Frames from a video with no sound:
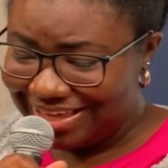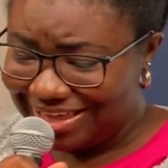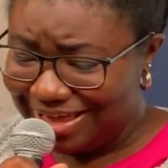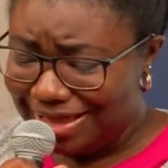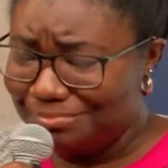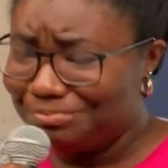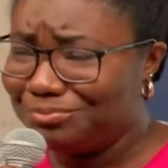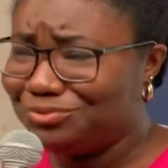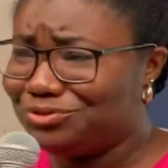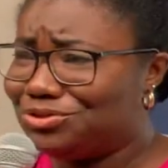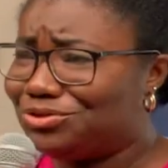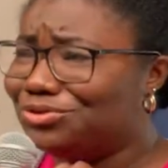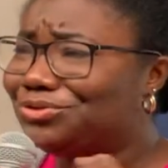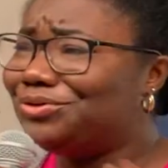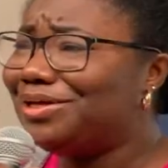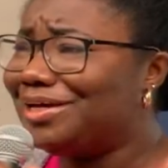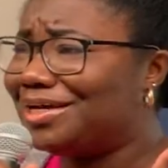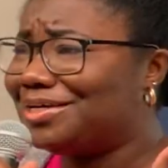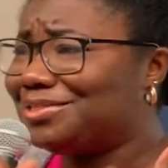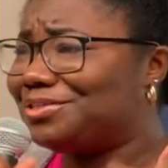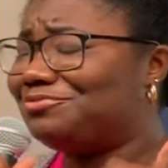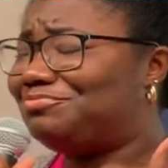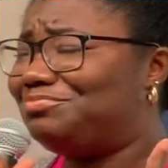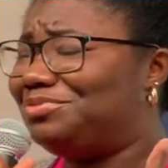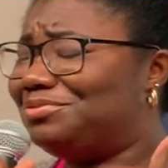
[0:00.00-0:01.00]
and 2
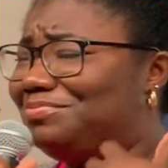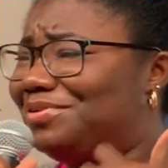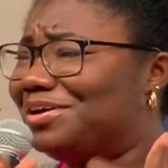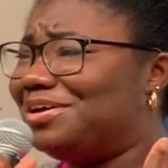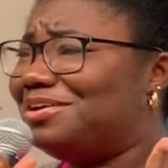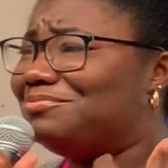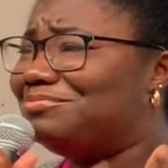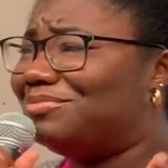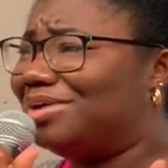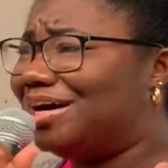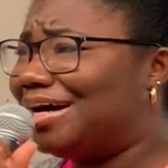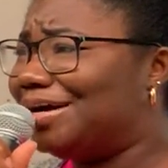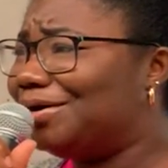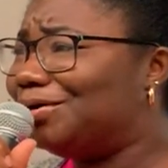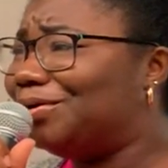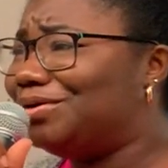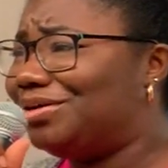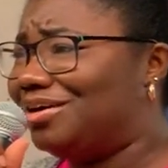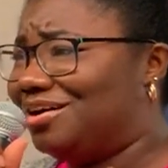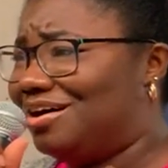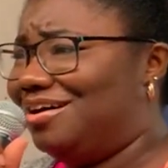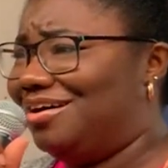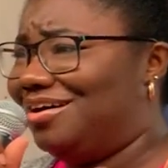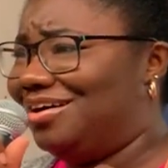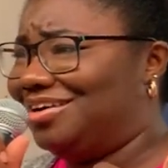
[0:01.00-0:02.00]
years of preparing my
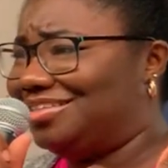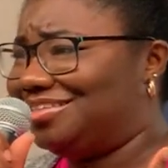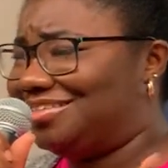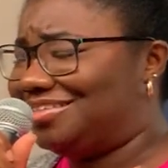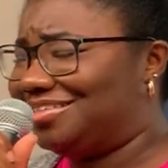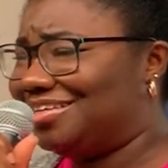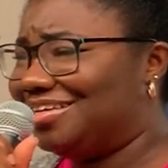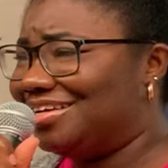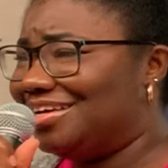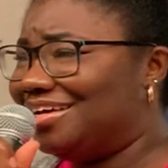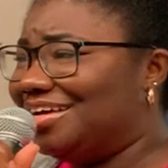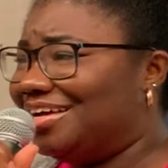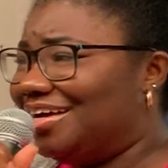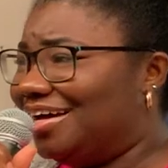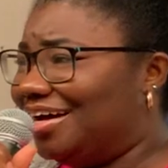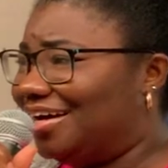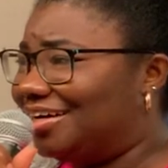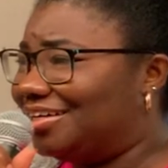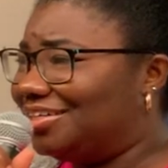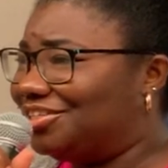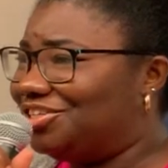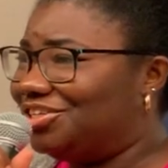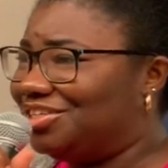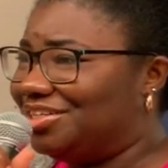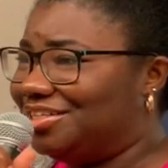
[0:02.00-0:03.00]
own heart,
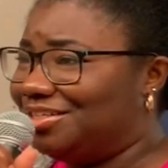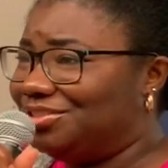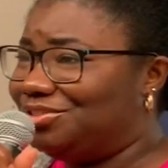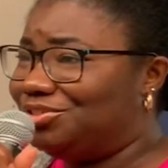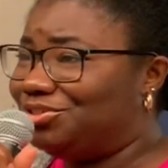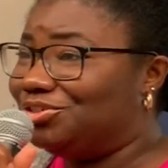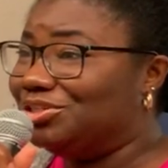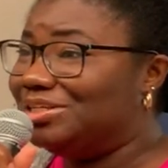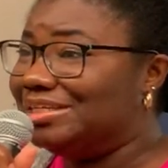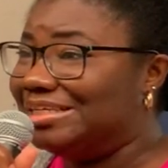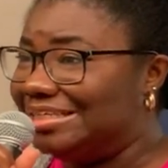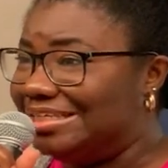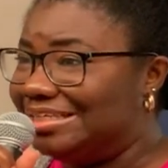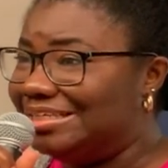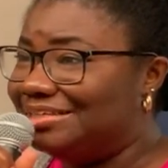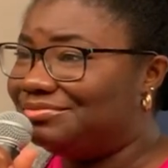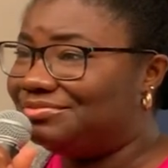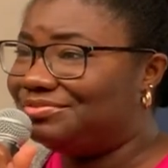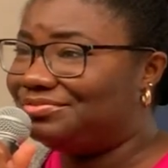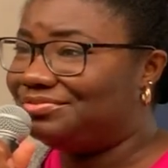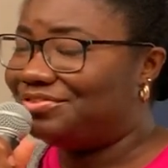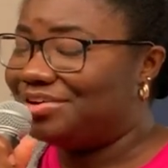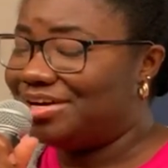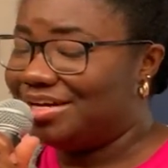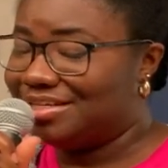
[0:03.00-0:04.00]
actually, to leave
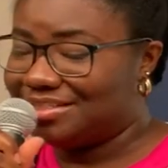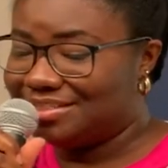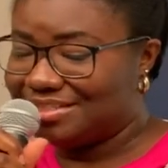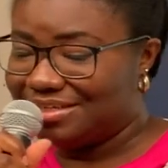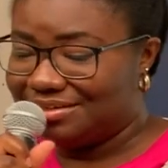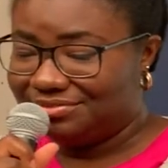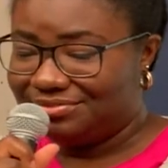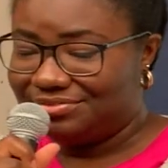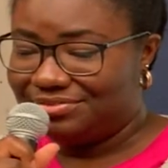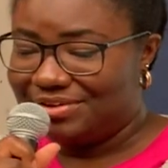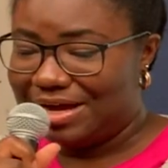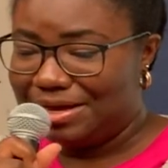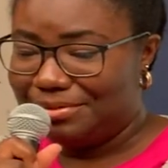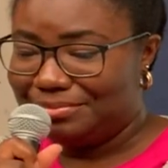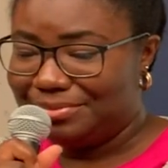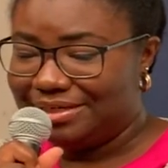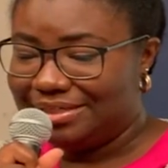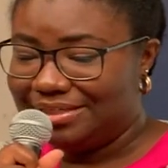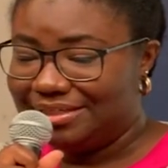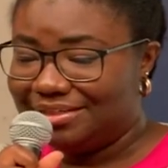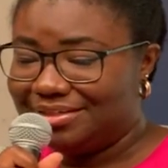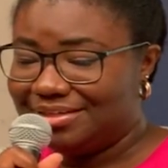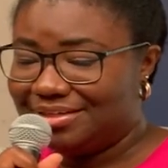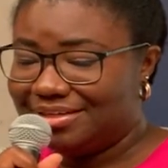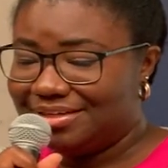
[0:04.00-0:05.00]
friends and
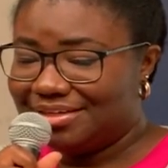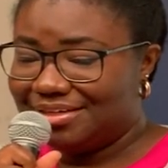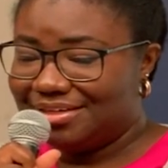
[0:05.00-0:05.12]
family.